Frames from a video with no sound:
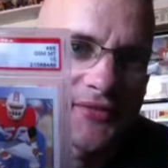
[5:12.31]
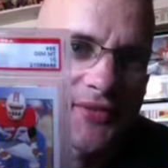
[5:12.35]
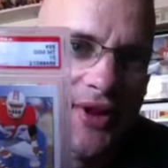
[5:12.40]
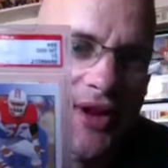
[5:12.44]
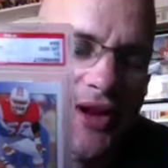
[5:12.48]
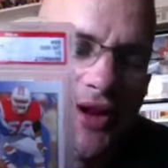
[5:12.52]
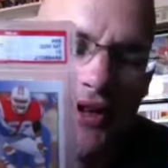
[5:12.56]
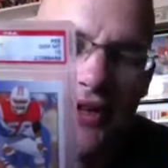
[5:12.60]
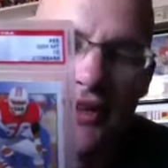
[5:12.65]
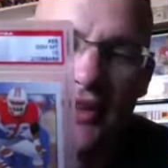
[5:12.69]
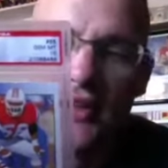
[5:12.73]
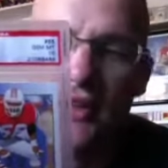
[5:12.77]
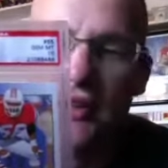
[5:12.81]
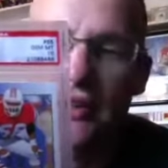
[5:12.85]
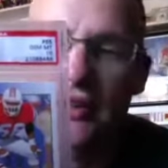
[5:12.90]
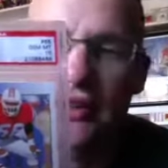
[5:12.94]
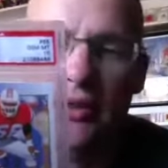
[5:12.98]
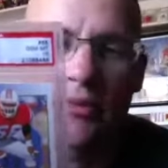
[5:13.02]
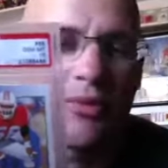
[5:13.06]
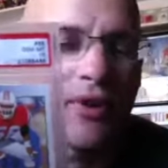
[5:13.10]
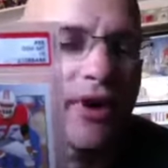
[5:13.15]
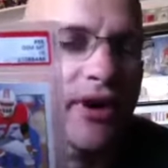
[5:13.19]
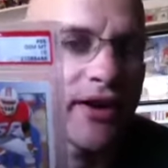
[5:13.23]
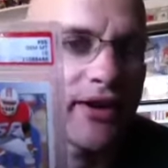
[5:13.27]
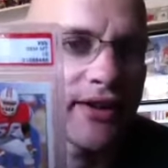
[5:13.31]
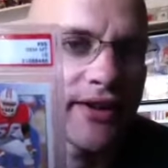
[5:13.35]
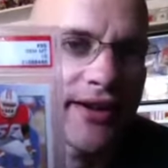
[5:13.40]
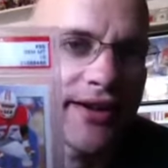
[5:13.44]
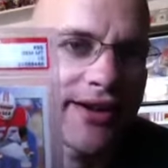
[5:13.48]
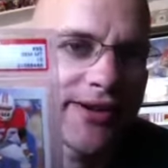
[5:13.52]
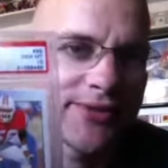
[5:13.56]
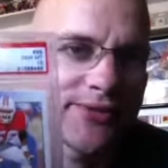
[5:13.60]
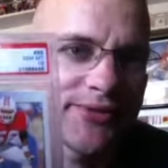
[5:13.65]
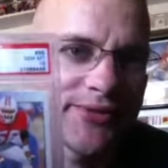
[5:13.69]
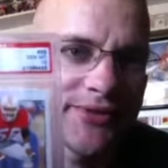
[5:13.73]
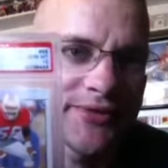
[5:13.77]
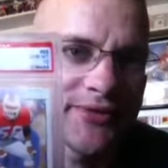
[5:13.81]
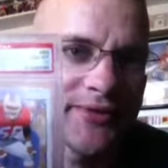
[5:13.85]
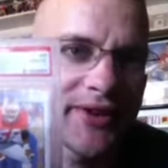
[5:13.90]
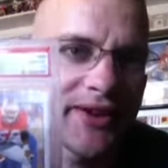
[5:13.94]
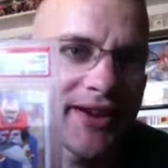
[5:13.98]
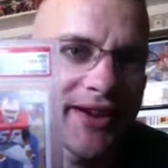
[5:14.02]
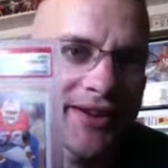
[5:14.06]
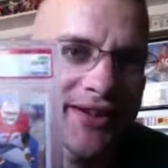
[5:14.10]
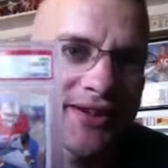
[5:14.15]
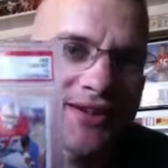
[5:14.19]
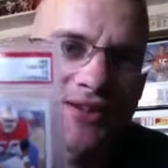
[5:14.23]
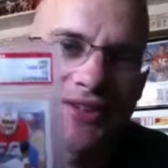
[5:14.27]
I clicked to buy it now real
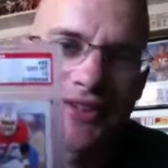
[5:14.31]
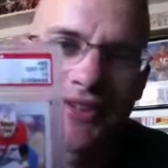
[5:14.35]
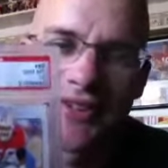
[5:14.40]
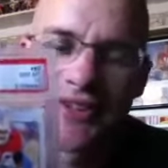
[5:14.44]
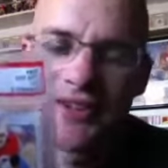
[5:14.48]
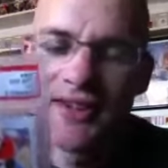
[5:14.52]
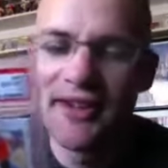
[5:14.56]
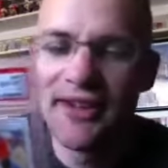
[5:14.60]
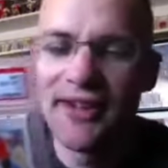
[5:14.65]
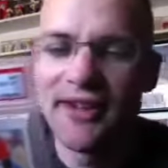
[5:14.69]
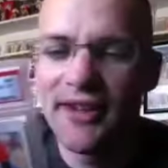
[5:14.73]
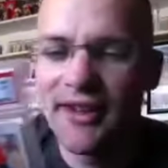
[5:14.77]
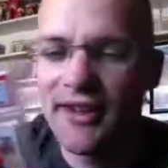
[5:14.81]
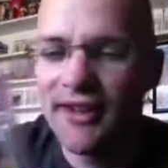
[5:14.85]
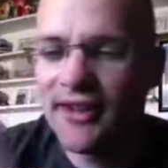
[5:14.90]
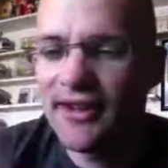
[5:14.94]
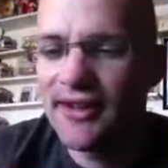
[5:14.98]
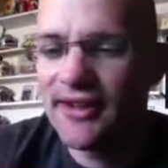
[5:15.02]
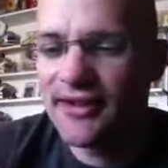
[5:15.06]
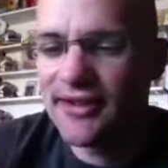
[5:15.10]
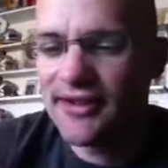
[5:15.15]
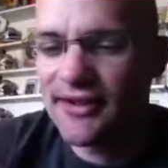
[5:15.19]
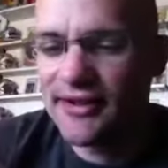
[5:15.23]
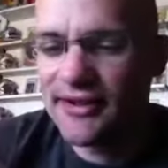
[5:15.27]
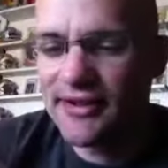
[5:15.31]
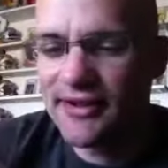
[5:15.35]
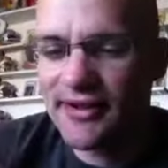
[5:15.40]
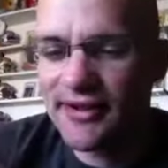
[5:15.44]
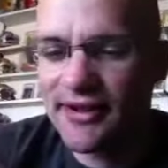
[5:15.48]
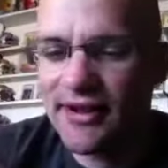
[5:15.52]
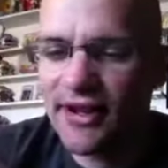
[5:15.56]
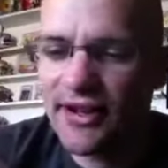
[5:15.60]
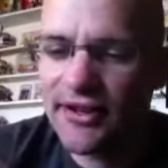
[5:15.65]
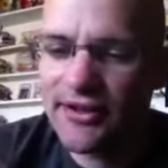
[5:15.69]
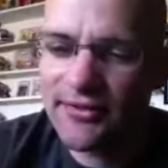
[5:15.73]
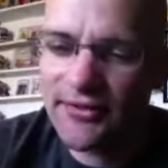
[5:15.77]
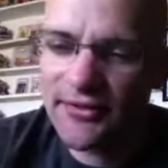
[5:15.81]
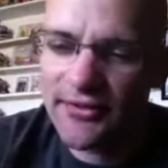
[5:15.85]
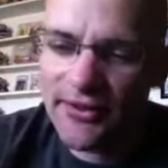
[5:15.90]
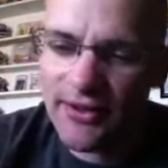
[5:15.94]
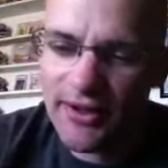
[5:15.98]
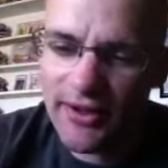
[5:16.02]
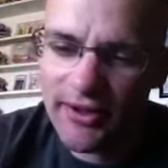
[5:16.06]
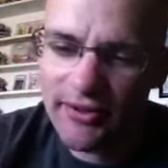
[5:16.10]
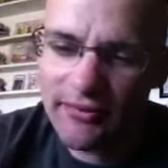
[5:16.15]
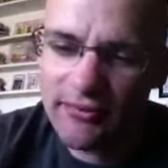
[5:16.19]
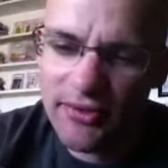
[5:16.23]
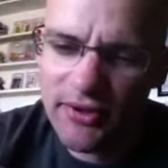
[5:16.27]
fast, and I got it for
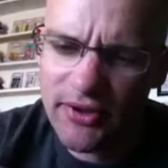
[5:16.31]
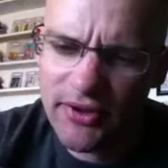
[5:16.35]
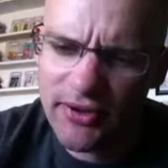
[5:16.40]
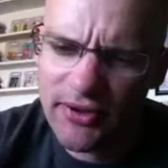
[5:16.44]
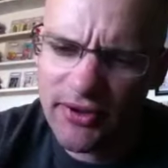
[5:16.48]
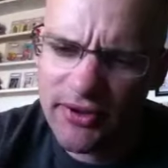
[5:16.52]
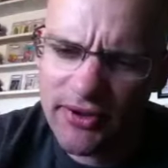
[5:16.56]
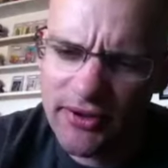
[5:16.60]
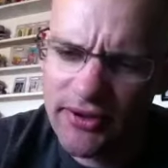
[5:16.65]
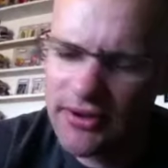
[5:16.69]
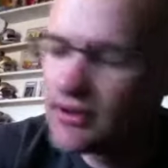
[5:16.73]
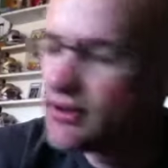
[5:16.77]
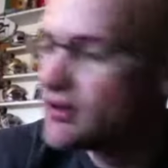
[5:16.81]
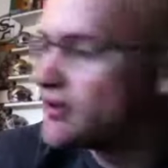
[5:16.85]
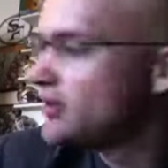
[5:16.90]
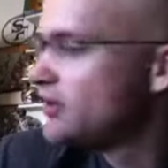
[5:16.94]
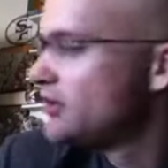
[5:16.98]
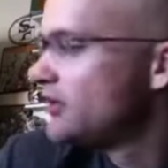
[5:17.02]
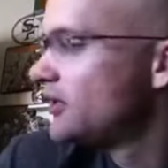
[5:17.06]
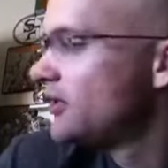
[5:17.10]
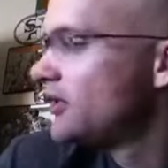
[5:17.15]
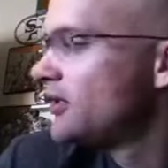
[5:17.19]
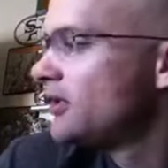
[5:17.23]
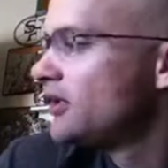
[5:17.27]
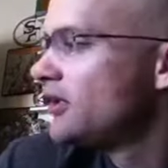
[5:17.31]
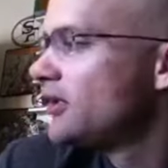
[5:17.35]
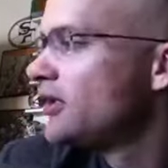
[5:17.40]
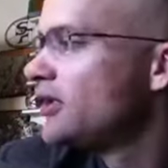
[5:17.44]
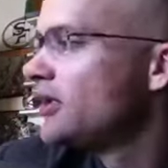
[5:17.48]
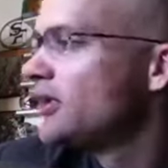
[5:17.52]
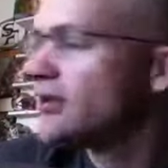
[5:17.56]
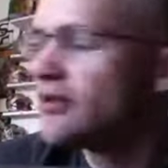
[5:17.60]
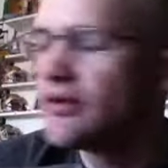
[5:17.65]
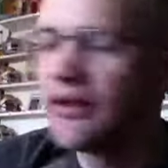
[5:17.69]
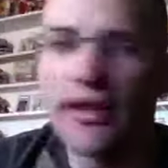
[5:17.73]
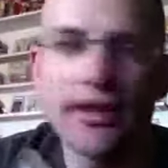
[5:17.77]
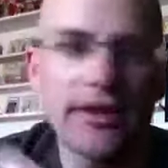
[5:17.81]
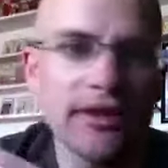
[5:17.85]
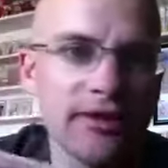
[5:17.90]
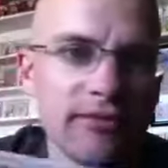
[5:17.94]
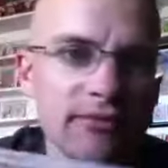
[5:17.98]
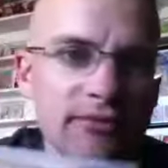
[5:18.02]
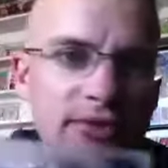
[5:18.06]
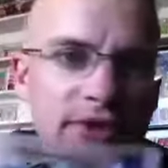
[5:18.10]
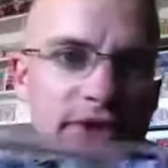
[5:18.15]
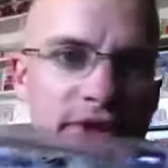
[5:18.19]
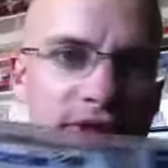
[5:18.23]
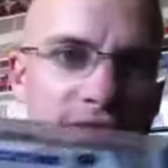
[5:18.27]
that. But now that
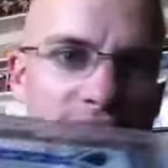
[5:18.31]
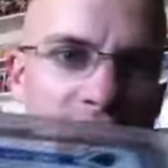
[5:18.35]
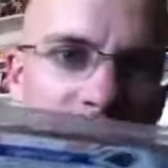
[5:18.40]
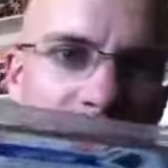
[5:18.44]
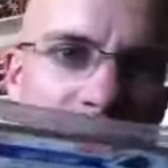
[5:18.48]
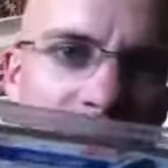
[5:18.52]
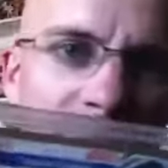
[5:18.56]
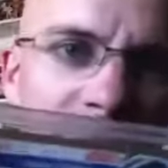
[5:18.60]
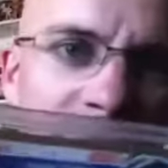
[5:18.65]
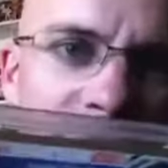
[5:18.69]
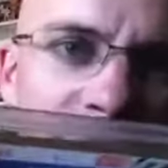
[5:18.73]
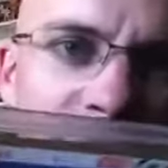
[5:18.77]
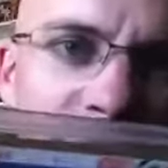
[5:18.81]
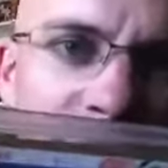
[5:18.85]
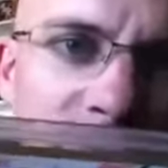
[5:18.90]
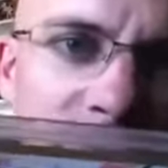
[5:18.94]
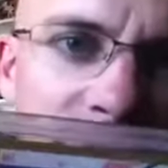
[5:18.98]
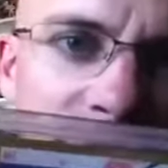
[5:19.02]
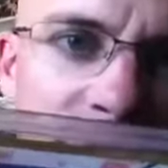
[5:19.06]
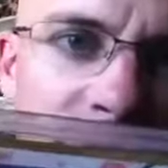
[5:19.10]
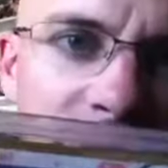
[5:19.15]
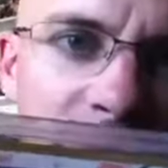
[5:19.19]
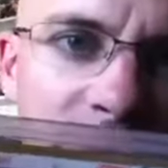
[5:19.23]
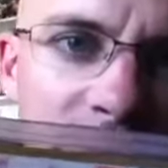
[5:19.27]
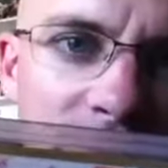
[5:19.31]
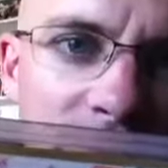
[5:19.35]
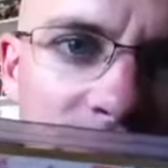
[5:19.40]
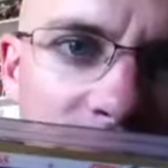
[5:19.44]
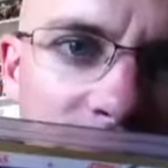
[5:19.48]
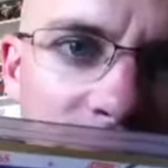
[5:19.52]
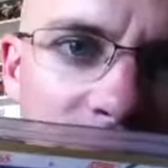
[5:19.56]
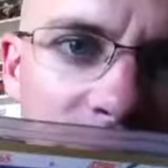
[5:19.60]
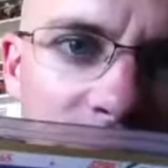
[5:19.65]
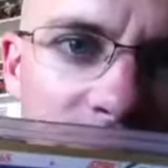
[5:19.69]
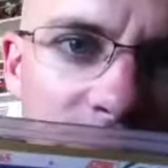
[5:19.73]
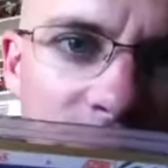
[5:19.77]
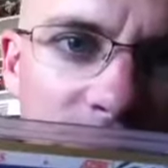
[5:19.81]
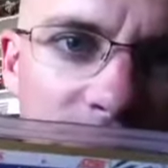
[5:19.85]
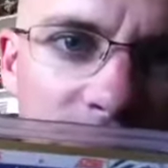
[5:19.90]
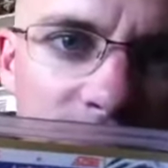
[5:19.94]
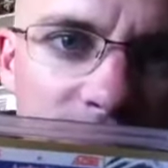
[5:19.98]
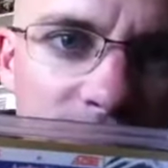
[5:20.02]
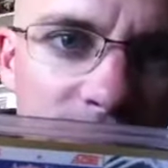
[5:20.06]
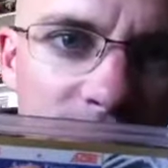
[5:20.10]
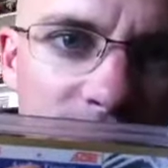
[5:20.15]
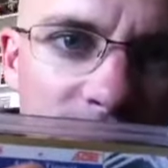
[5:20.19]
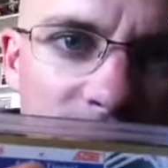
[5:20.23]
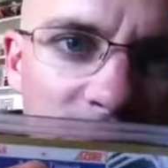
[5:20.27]
I'm looking at it,
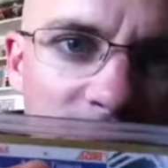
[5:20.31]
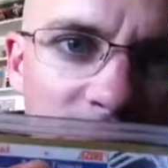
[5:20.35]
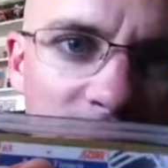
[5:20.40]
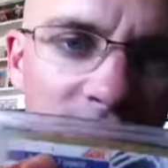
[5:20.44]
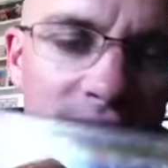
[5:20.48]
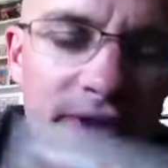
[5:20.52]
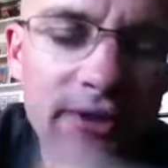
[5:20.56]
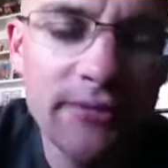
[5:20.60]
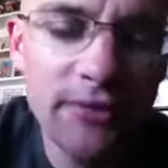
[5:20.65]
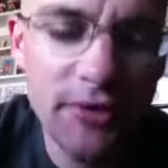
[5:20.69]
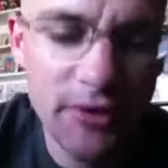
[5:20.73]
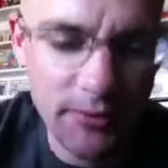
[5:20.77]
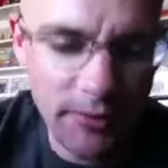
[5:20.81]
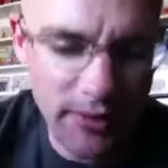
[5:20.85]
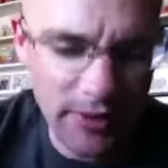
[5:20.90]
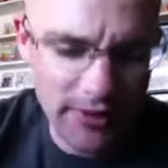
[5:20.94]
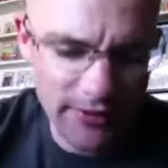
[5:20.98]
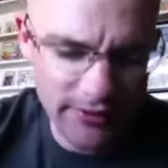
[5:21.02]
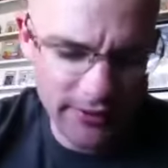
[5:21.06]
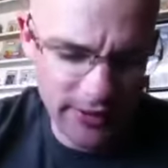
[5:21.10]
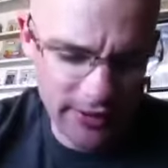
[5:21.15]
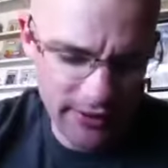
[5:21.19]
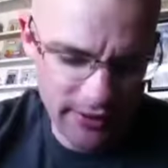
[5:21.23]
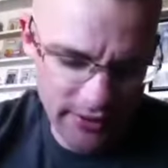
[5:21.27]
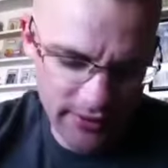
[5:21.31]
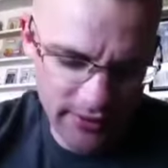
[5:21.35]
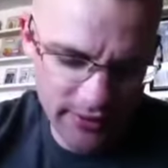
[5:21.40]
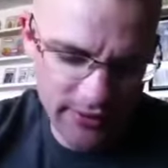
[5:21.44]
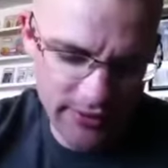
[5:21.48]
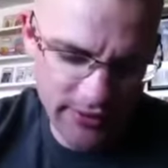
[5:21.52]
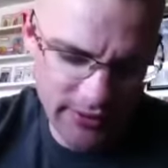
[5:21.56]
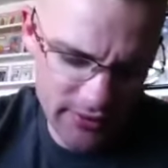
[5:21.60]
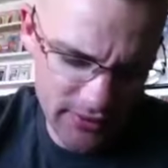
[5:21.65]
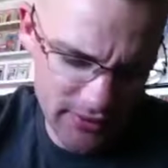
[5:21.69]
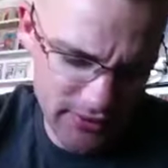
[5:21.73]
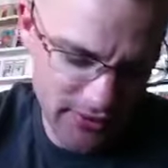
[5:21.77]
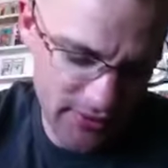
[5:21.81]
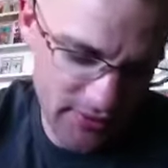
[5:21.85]
there's a big random spot right there,